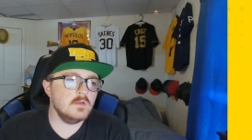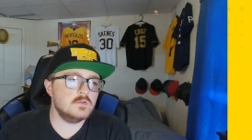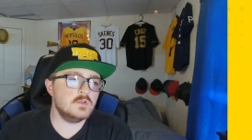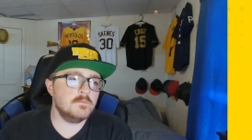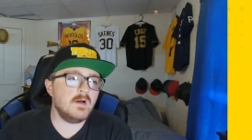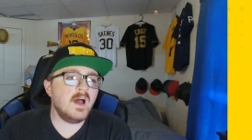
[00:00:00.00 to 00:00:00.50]

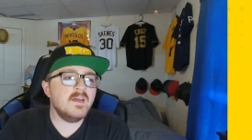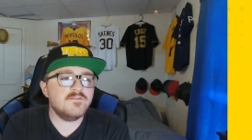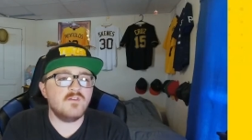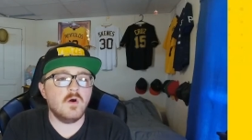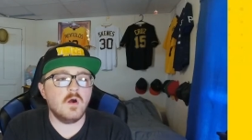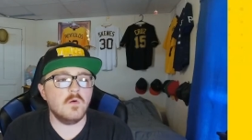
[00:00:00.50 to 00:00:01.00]
To by
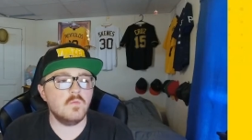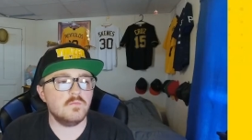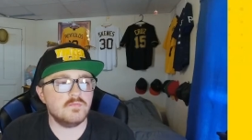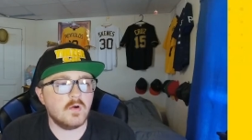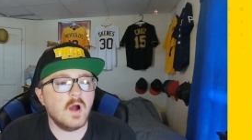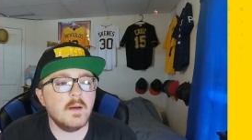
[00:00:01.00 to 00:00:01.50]
far,
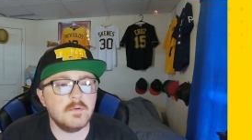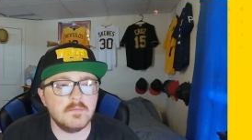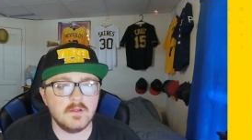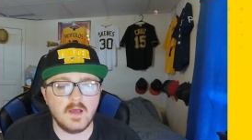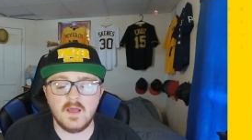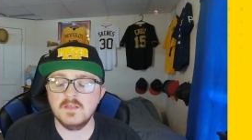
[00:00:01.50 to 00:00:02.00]

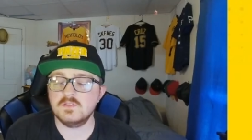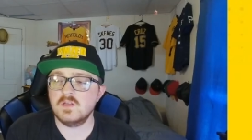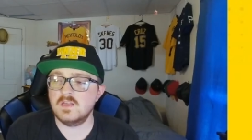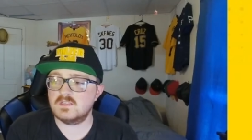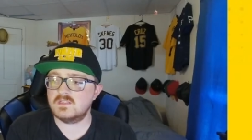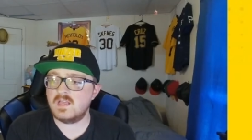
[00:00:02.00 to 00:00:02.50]
probably,
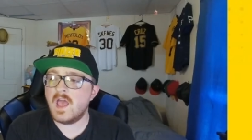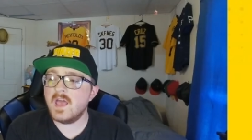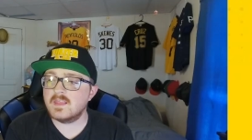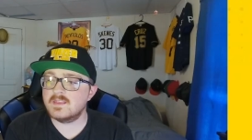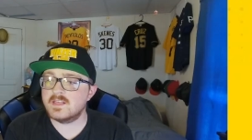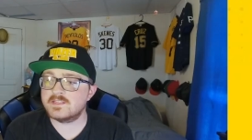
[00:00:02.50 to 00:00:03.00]
it's
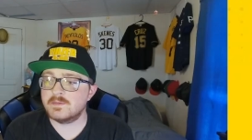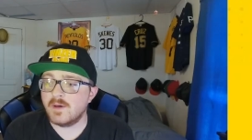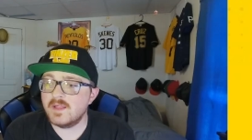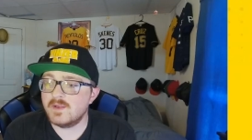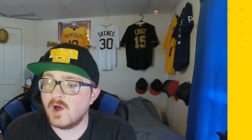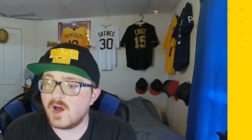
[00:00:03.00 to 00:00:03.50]
sad that this
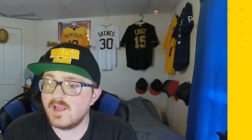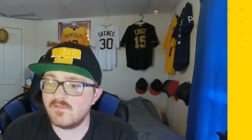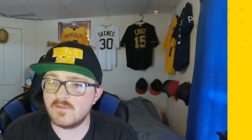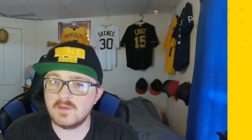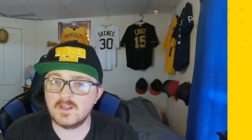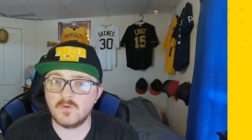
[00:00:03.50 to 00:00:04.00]
might not
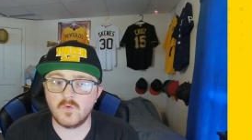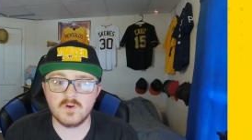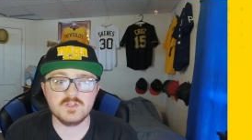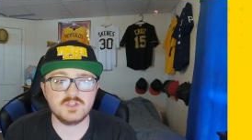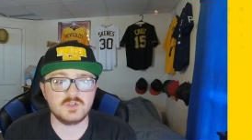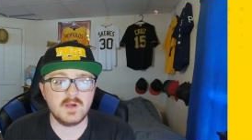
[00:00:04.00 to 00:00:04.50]
even be the
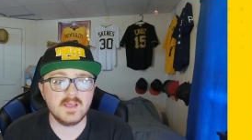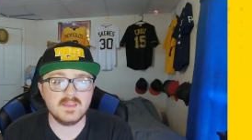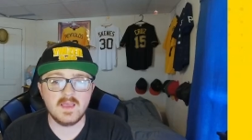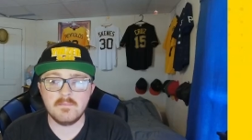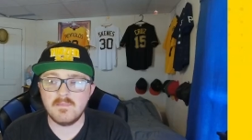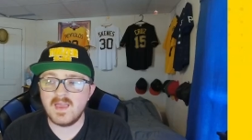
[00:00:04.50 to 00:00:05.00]
worst trade
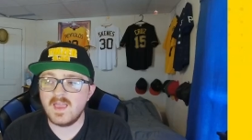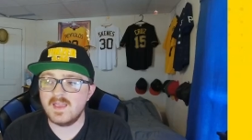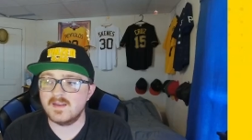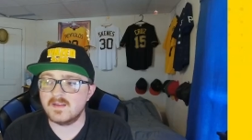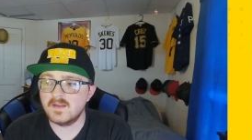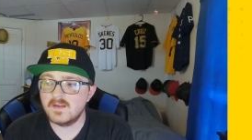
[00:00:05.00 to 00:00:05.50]
they
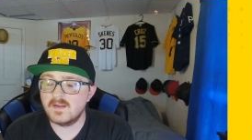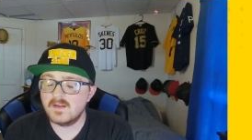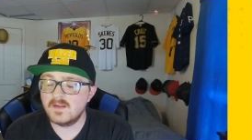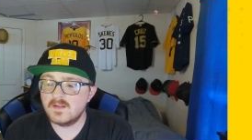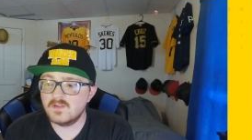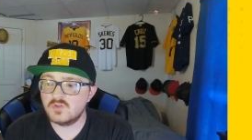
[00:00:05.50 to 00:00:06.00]
made
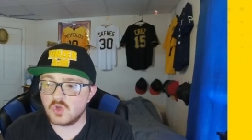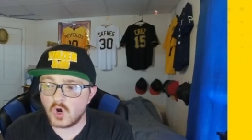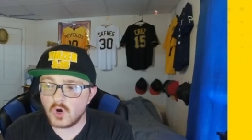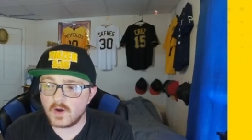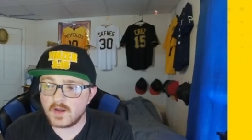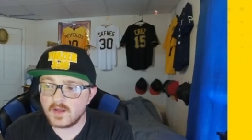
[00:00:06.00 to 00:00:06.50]

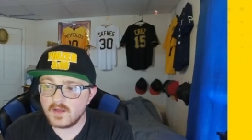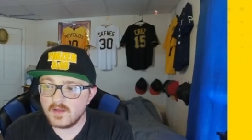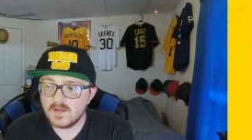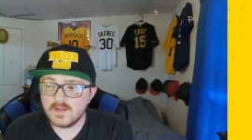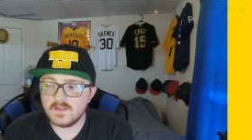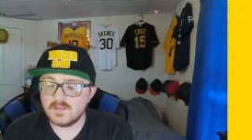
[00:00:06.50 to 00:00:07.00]
during
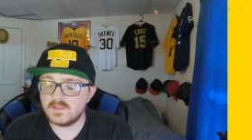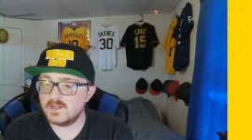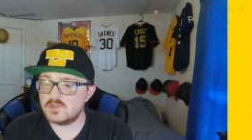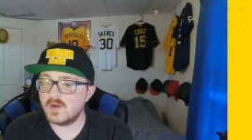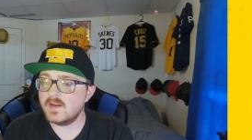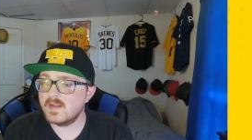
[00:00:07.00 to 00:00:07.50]

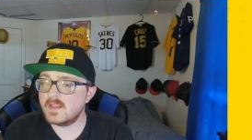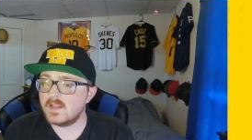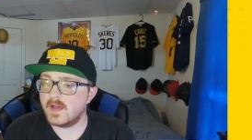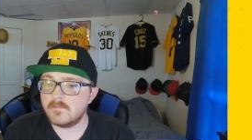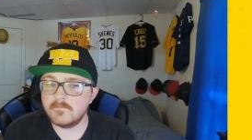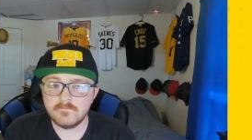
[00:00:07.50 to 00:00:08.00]
the trade
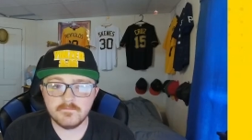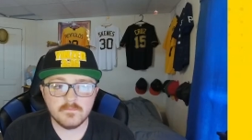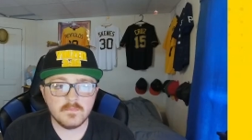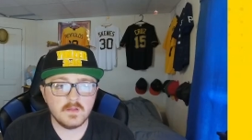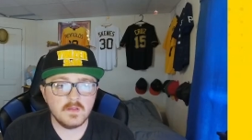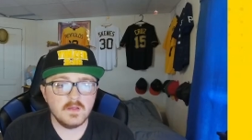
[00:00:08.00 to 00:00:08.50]
deadline.
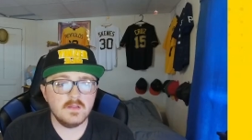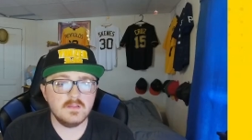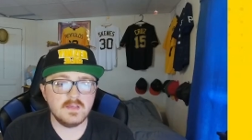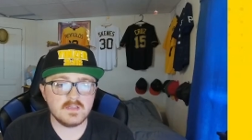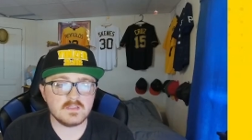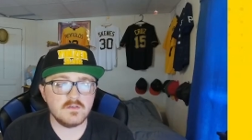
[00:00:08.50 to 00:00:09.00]

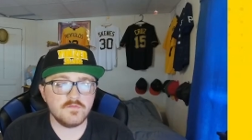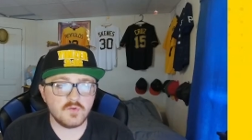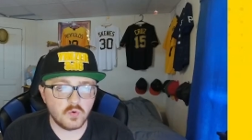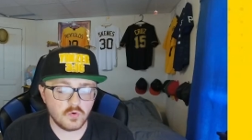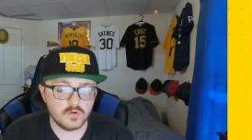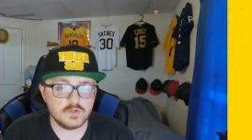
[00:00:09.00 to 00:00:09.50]
This, of
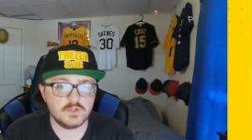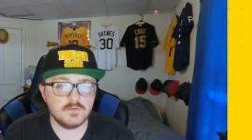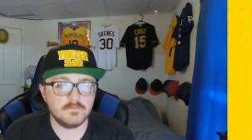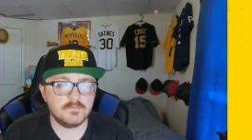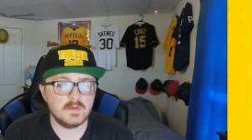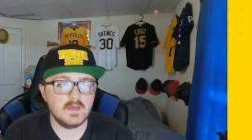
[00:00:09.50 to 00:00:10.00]
course,
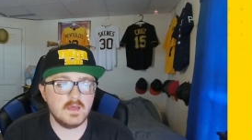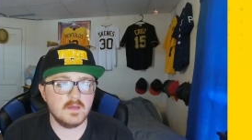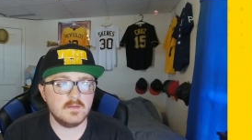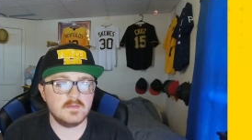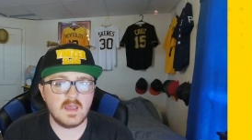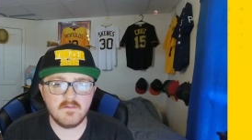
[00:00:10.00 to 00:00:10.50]

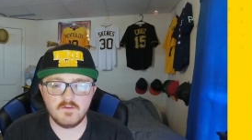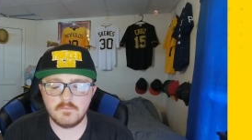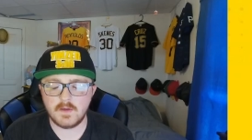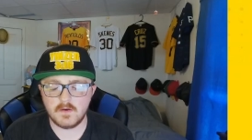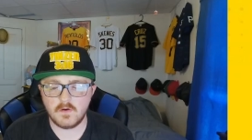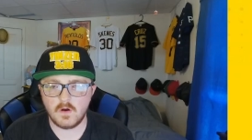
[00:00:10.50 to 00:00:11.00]
being David
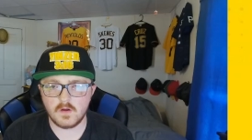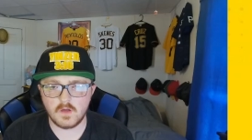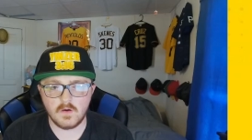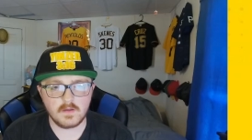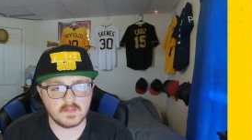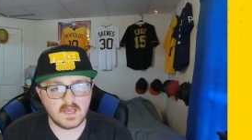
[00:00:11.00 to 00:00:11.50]
Bednar
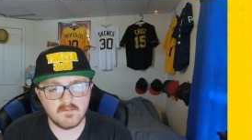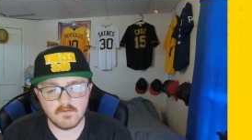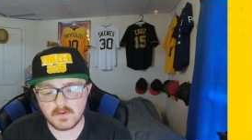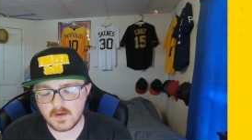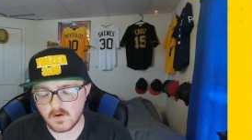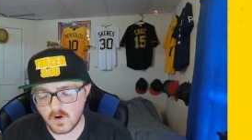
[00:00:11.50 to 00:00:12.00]
going.
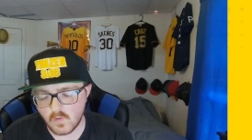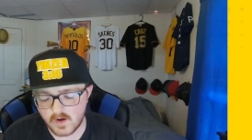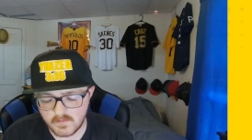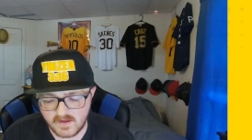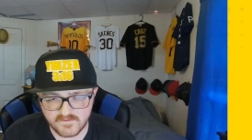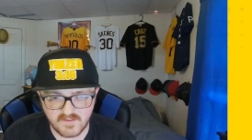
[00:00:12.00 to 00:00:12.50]
David Bednar,
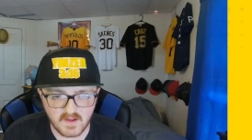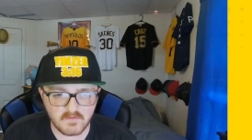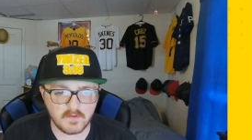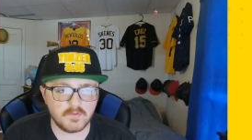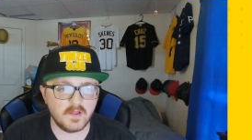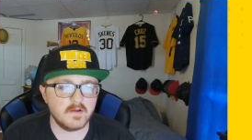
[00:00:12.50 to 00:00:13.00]
one of my
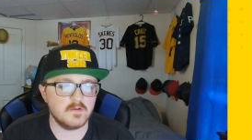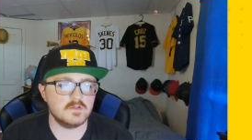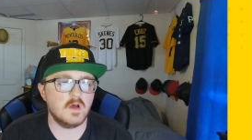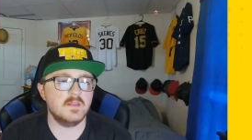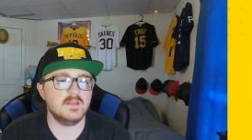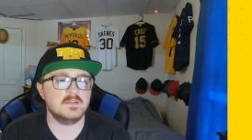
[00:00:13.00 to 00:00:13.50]
favorite
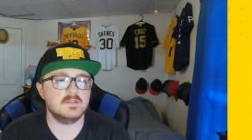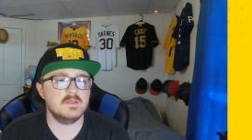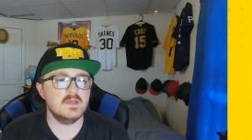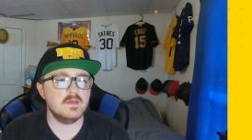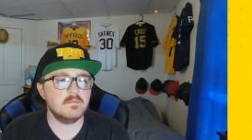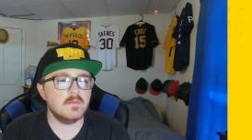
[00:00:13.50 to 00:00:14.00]
players on this
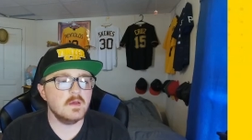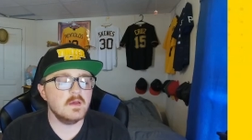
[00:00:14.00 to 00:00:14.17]
team,